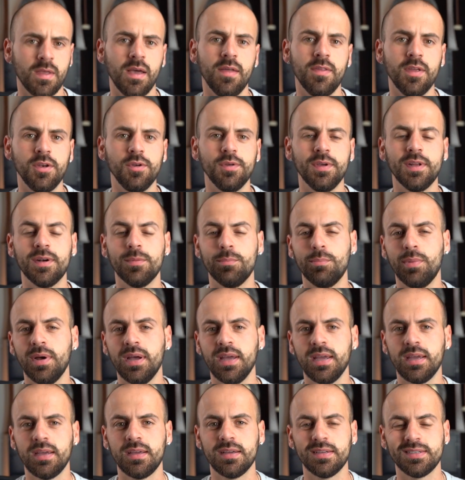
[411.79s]
And then you get a
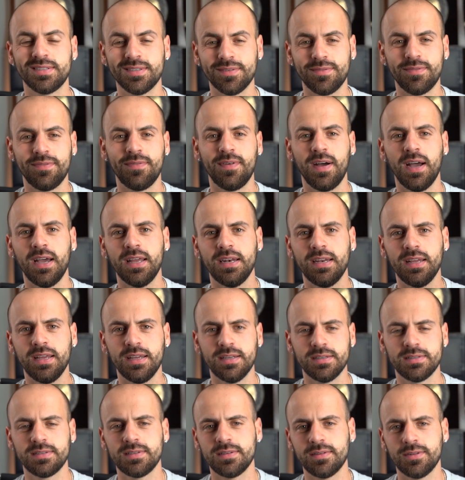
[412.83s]
bank to
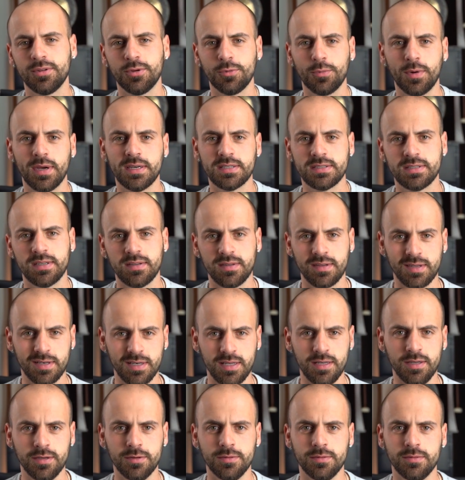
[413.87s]
finance the rest of the
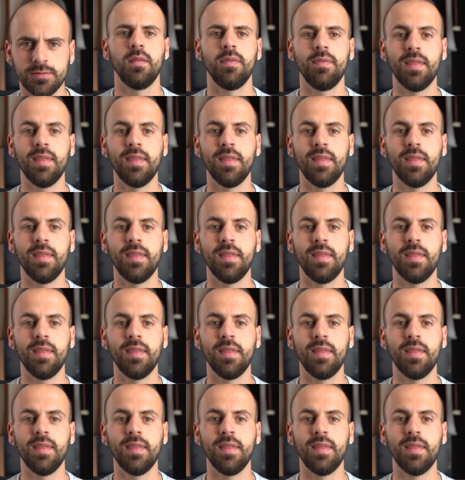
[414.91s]
deal.